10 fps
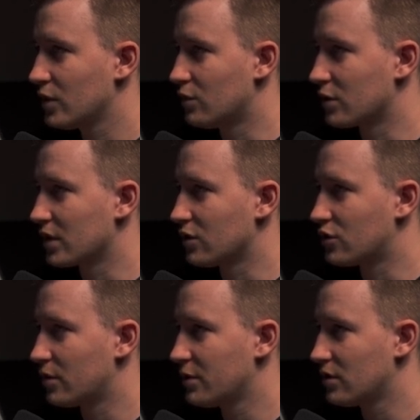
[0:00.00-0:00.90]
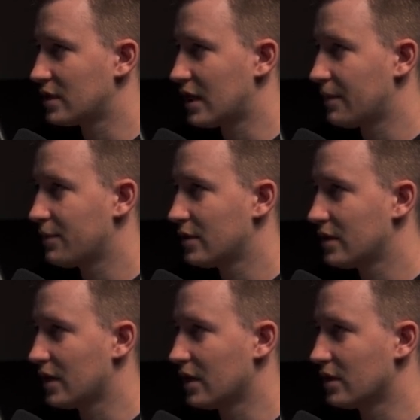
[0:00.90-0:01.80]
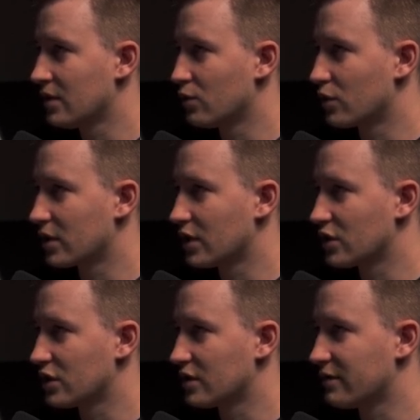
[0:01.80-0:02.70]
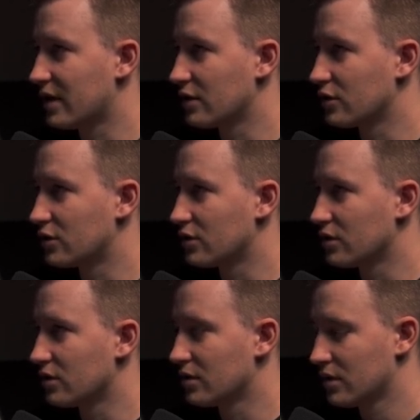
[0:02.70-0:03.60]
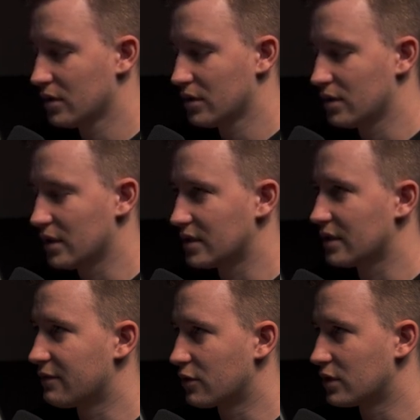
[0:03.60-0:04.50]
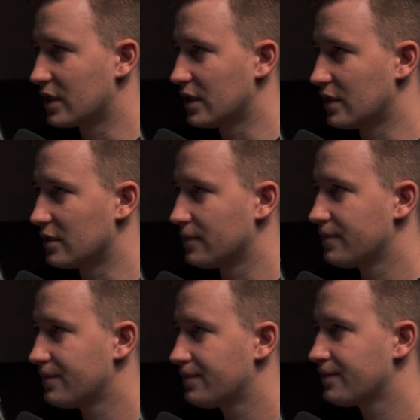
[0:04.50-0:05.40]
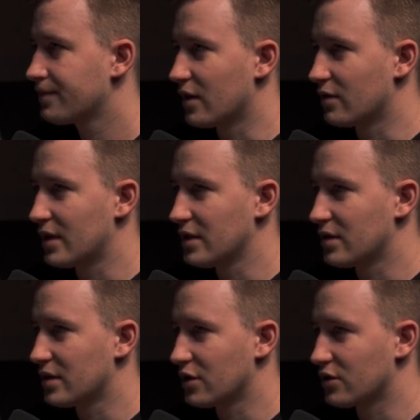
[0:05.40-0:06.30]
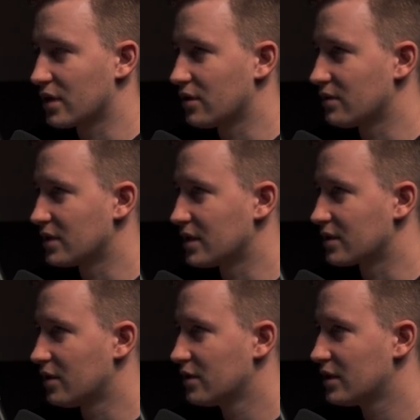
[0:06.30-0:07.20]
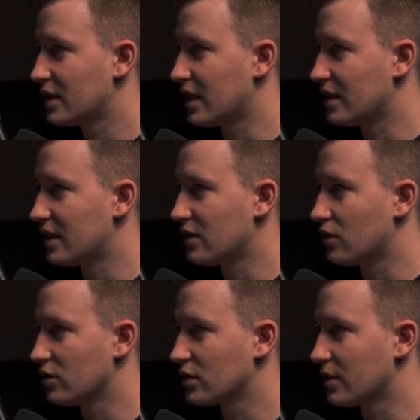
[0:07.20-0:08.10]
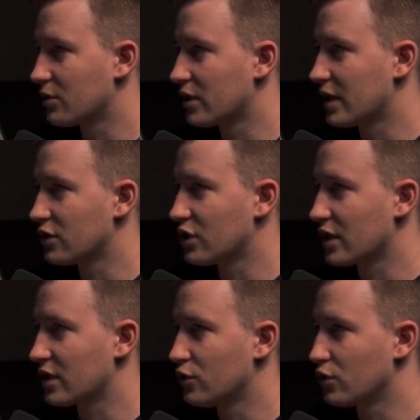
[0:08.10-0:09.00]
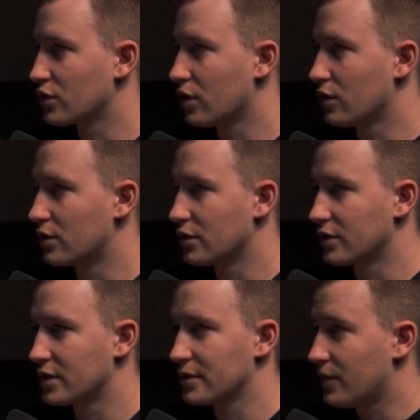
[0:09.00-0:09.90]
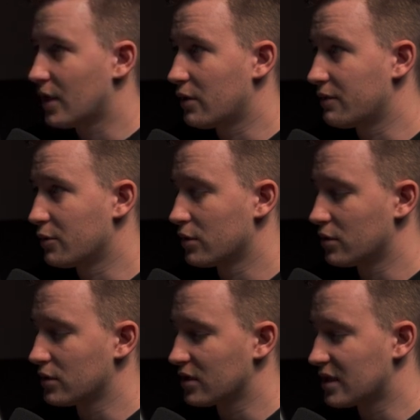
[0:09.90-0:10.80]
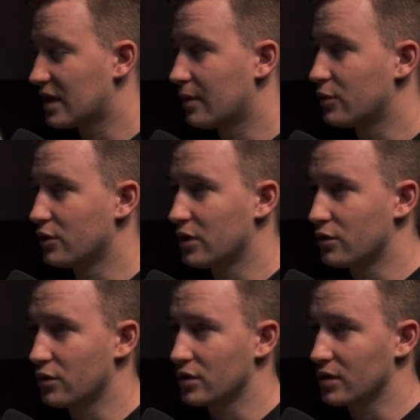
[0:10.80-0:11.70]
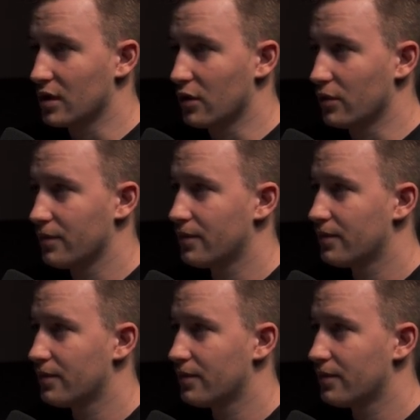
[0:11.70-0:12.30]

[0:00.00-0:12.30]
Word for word: We're gonna drop it on top and we're gonna change the value to, let's say 14. Alright, as you can notice it's gone and then also I'm gonna uncheck use color noise. Now if you want to sauce it up you need to use glow.